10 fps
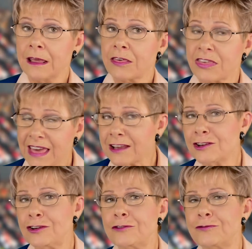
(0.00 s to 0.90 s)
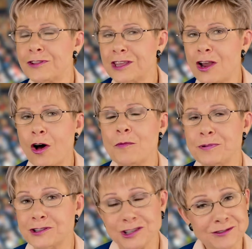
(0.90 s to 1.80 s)
Thank you for the
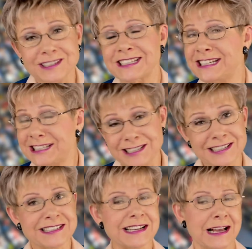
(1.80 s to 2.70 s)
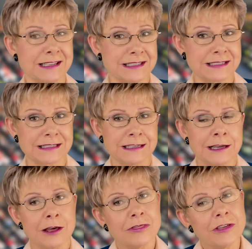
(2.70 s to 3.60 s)
opportunity to discuss
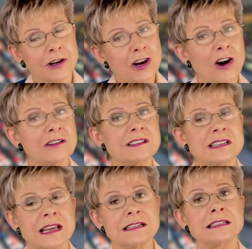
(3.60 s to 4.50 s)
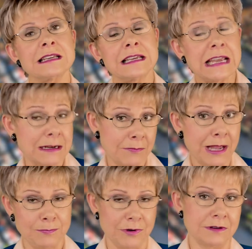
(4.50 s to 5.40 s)
the content in
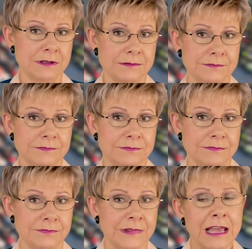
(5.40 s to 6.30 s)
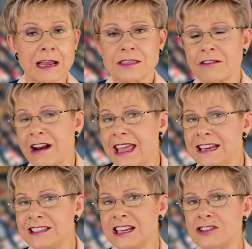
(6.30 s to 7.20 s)
my book. There are
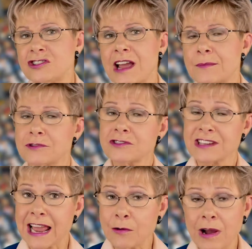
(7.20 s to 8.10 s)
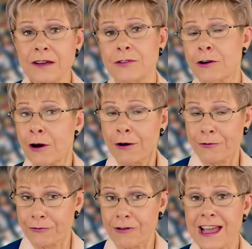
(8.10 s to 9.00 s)
18 chapters. However,
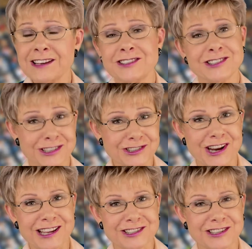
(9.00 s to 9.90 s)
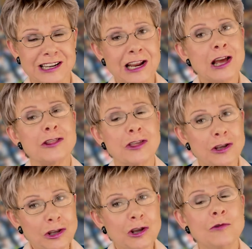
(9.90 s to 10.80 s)
Fred suggested
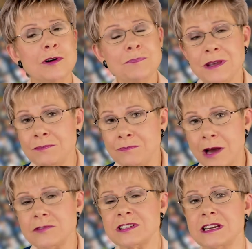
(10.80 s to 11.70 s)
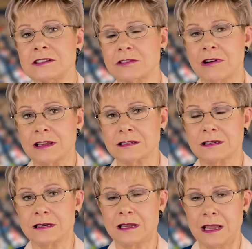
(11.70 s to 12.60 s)
that you would be most
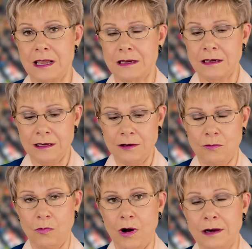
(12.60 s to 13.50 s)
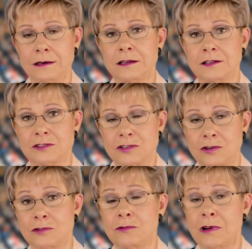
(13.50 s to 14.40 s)
interested in one,
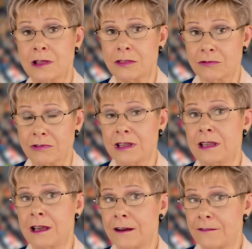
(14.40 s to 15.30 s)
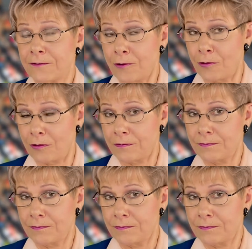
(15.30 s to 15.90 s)
two three, four.